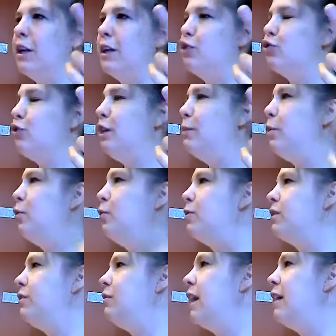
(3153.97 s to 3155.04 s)
in tree
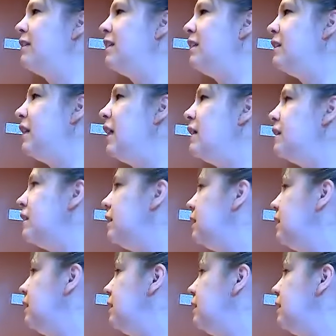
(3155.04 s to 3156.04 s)
pose in Vasisthasana.